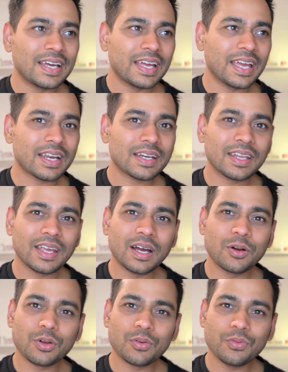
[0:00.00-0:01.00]
acting
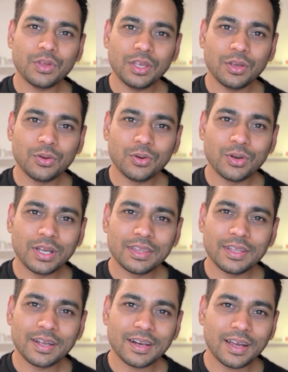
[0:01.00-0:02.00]
out of ego and they
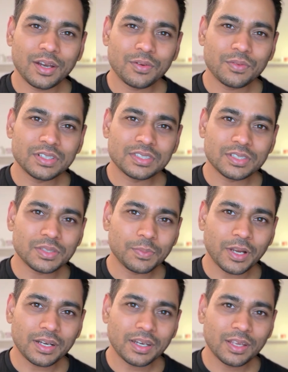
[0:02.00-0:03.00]
are kind of
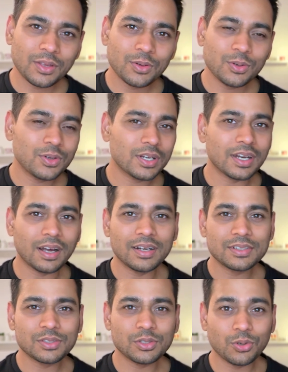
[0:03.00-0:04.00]
disrespecting you it
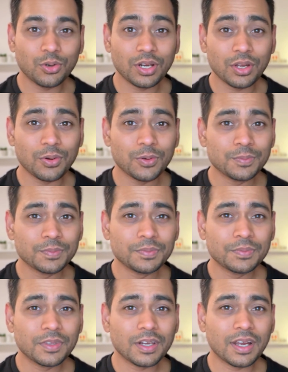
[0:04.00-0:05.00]
hurts your ego
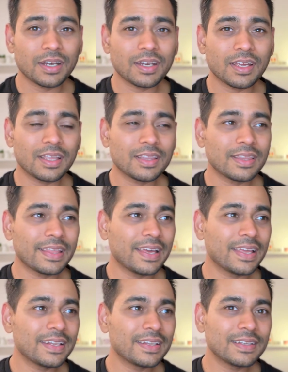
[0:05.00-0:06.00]
right and
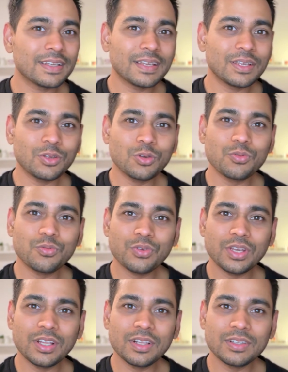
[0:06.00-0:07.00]
then you
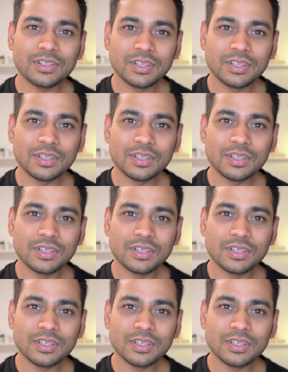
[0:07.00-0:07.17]
feel